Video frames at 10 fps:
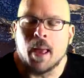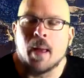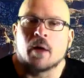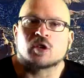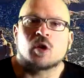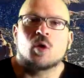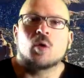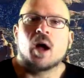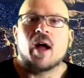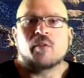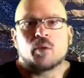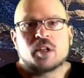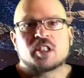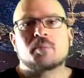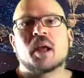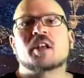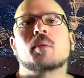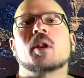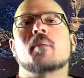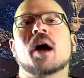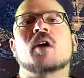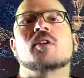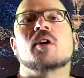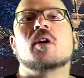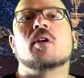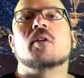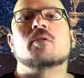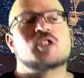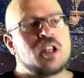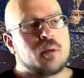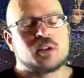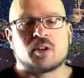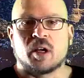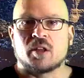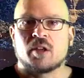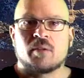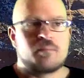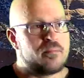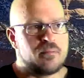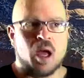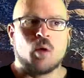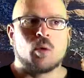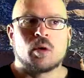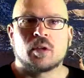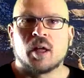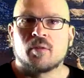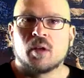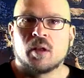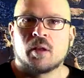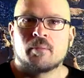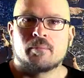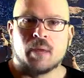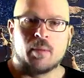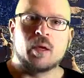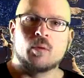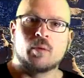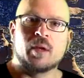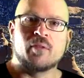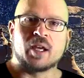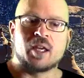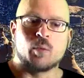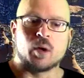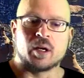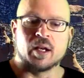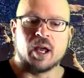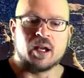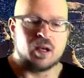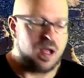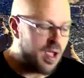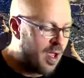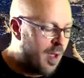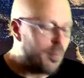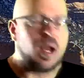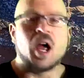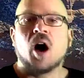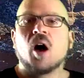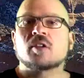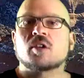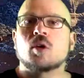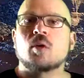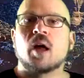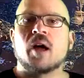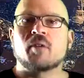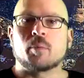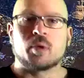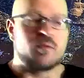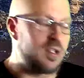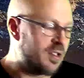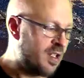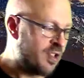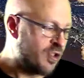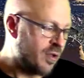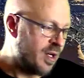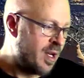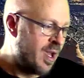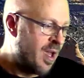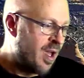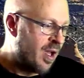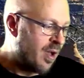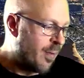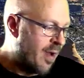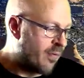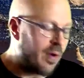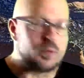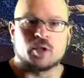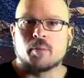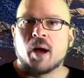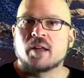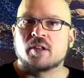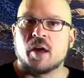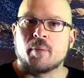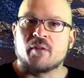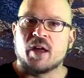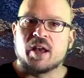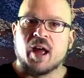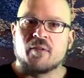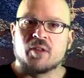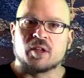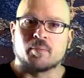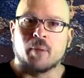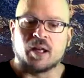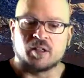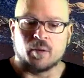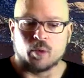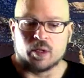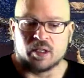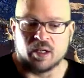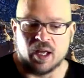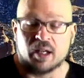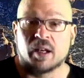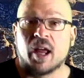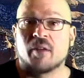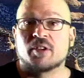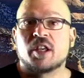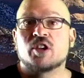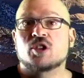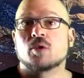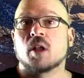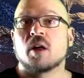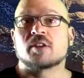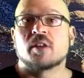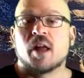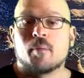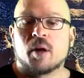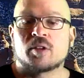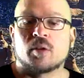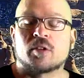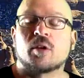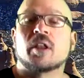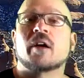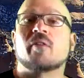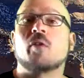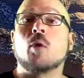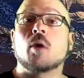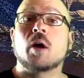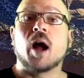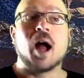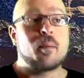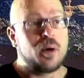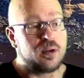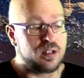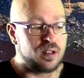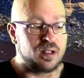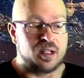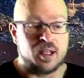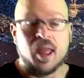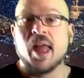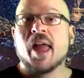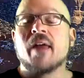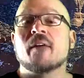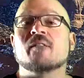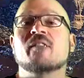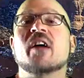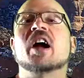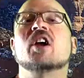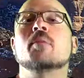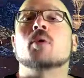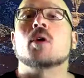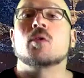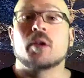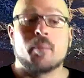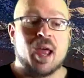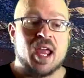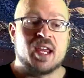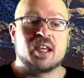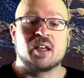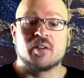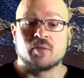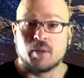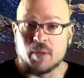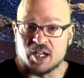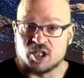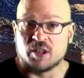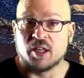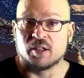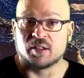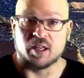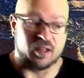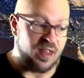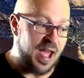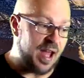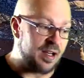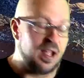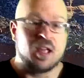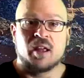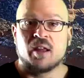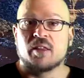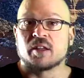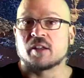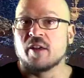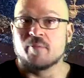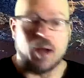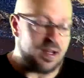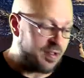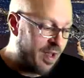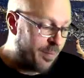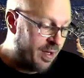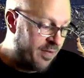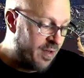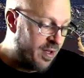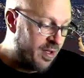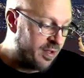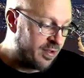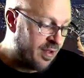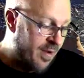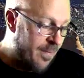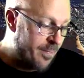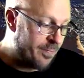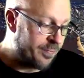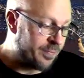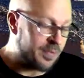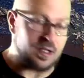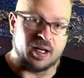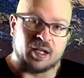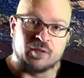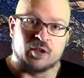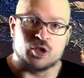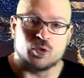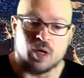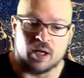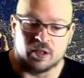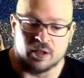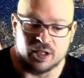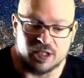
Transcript: So I have a respectable amount of chin up strength, not world level. Maybe it will be if I keep working at it, but I also have a previous injury. Um, I've ruptured a bicep. I've had to have this bicep reconnected. I have tissue loss in that muscle. So therefore, I personally am very prone to pain, inflammation, things like that in this left bicep and even in this um, connective tissue down here in the